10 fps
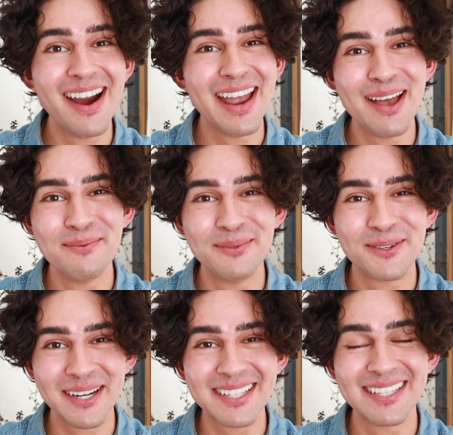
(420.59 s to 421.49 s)
I am
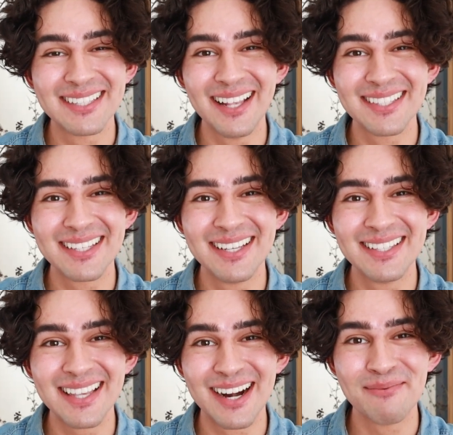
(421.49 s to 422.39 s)
drinking a
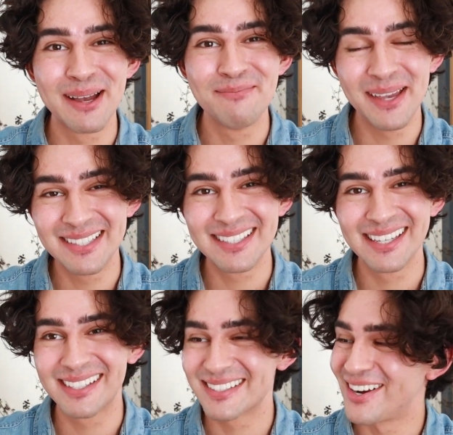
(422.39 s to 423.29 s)
Celsius out of my
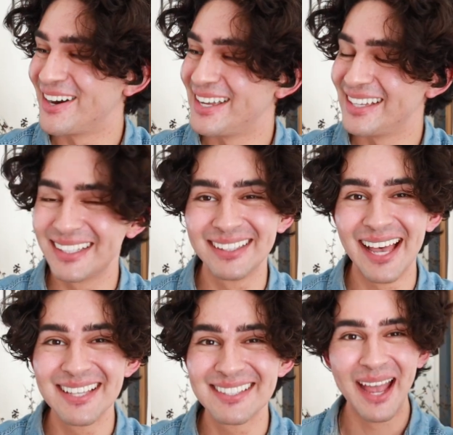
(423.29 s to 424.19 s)
basic Target
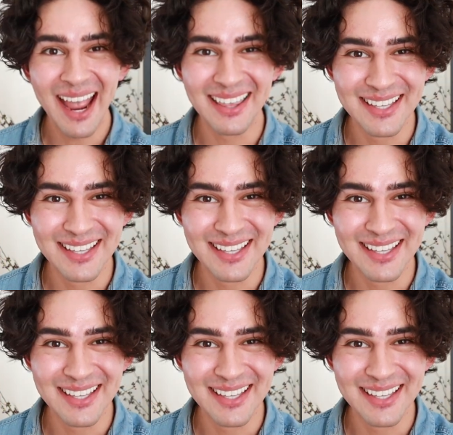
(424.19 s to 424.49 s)
glass. But hey,